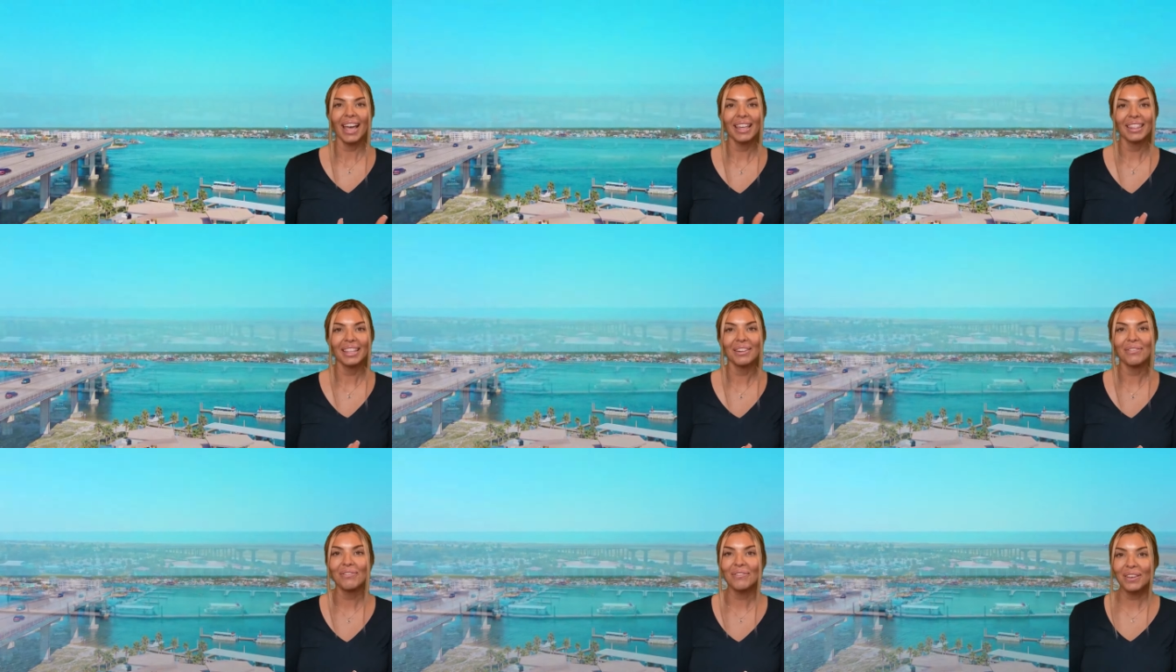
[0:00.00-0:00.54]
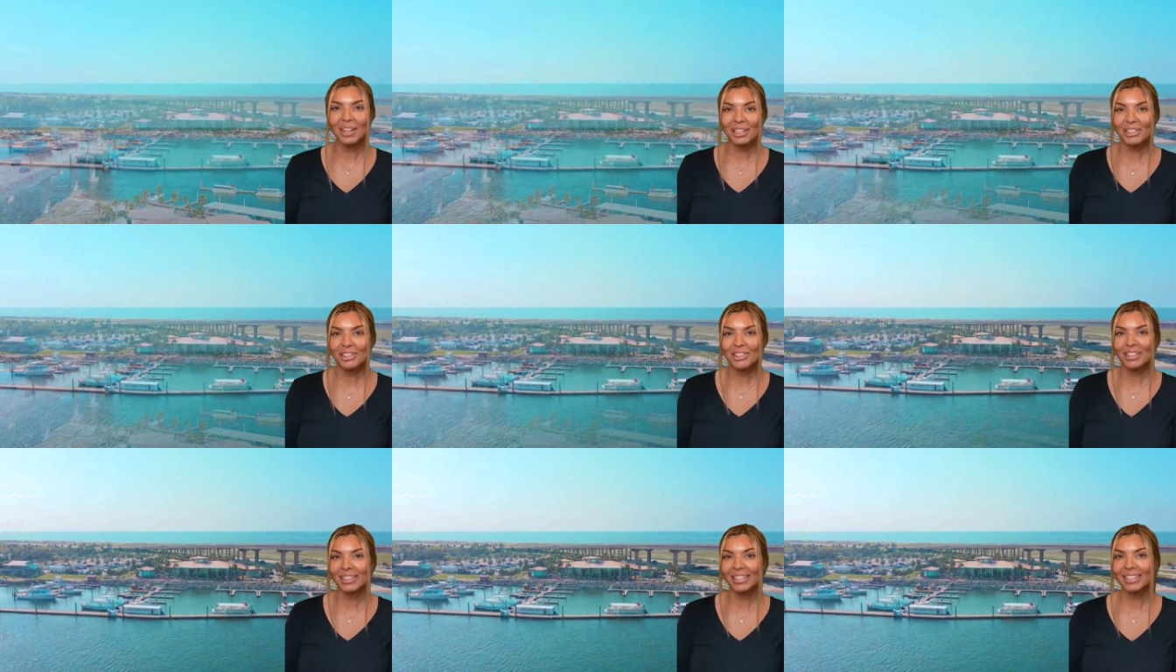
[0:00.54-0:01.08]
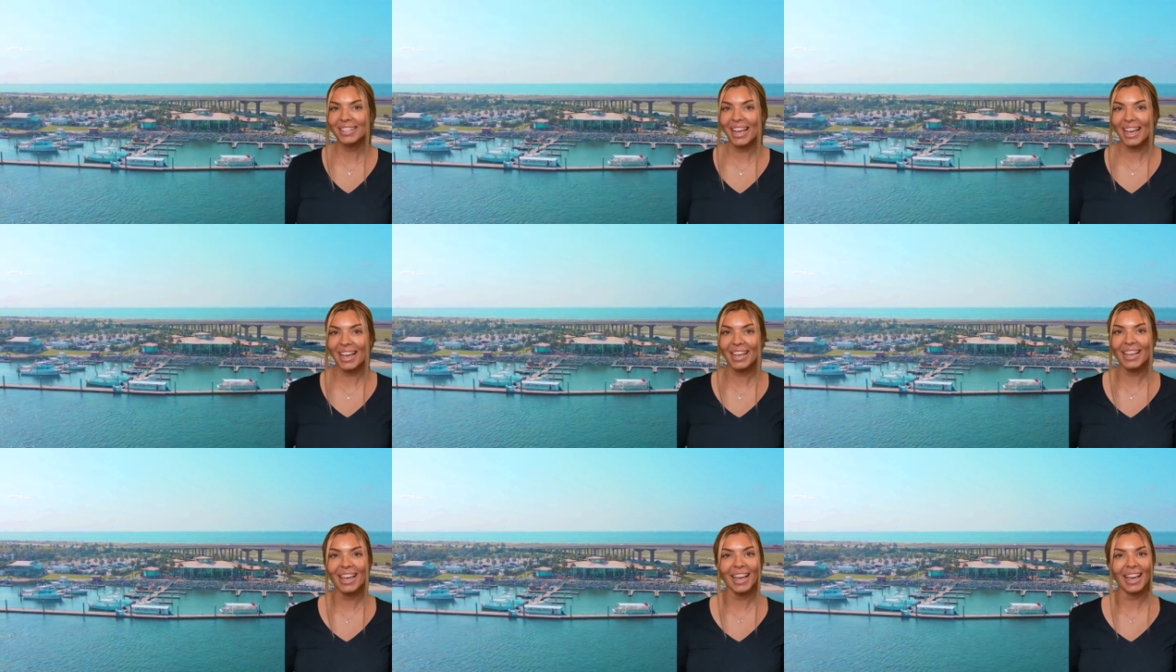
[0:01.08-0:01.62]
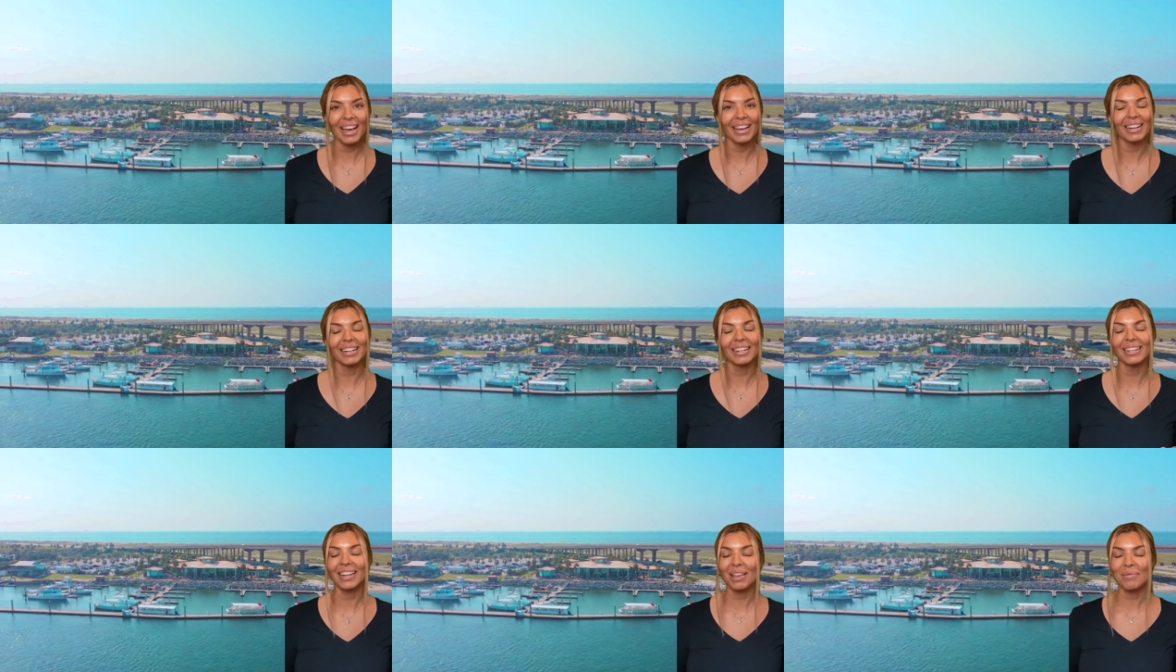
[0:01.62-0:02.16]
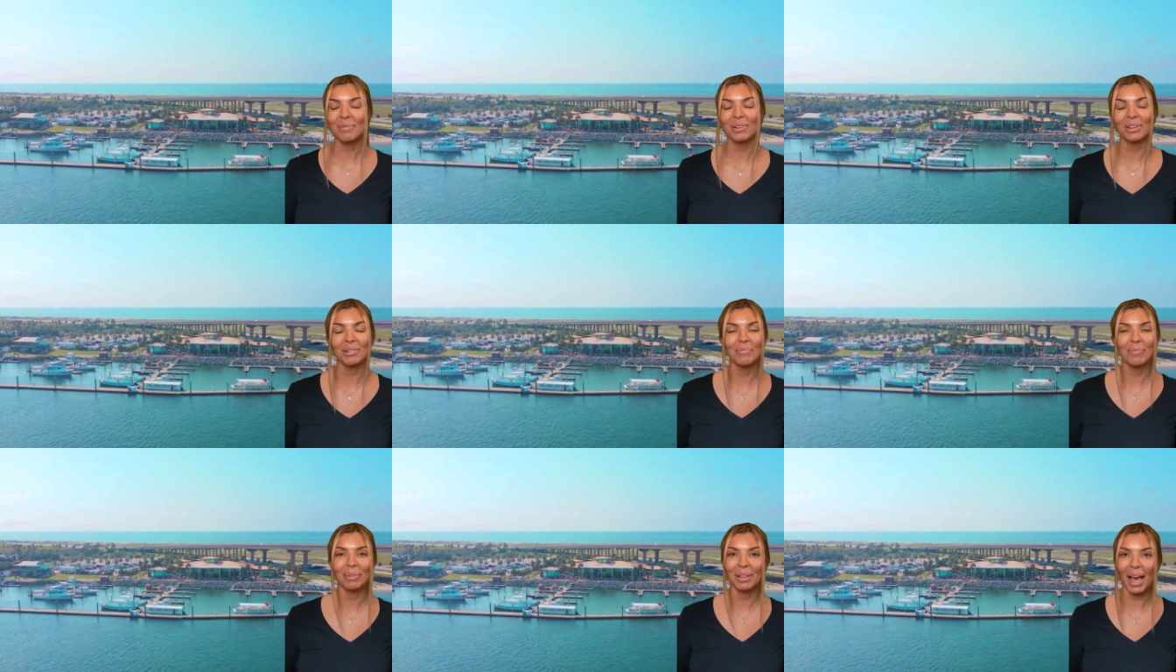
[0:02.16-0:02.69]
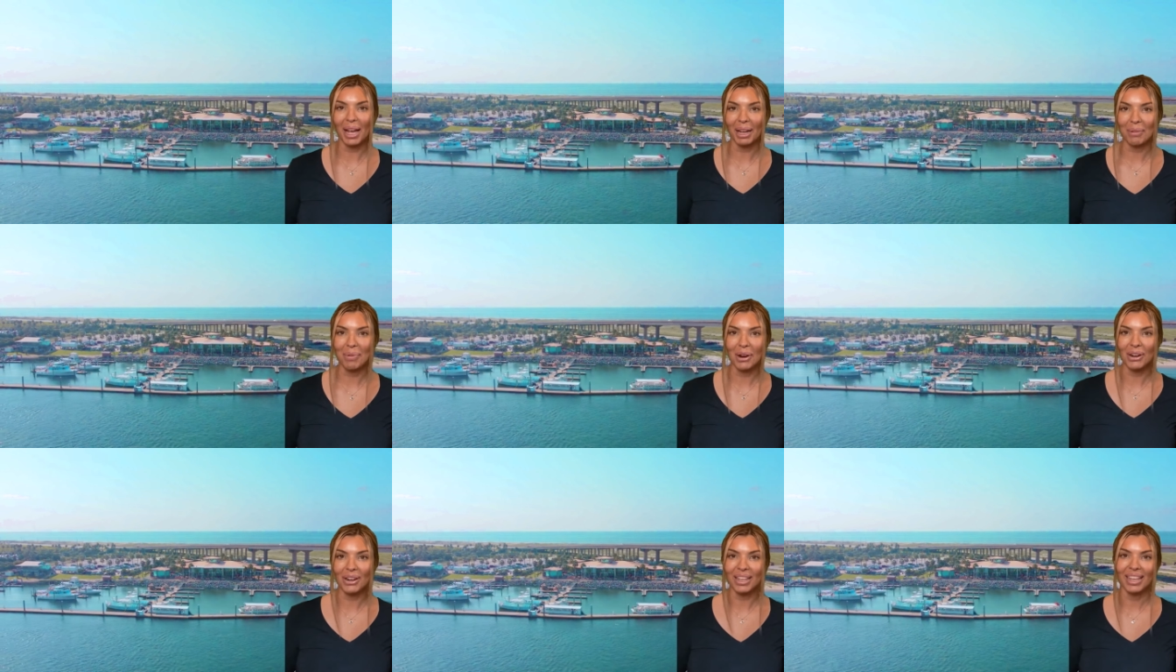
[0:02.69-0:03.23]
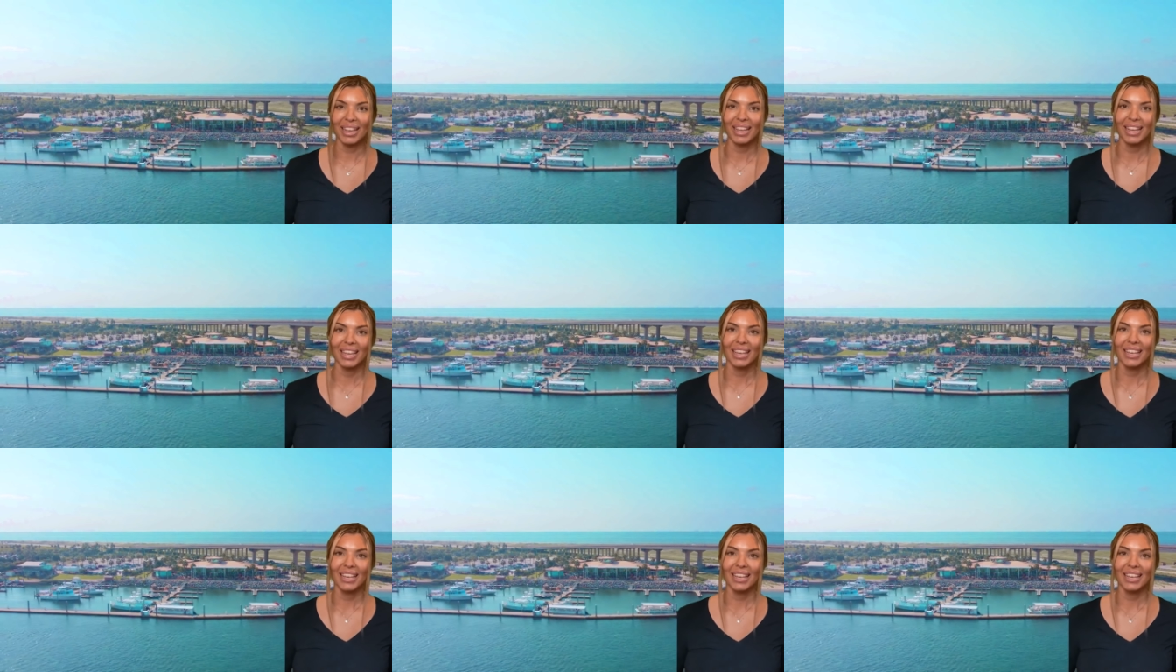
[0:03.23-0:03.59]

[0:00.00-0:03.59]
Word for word: and then finishing the day at a neighborhood block party.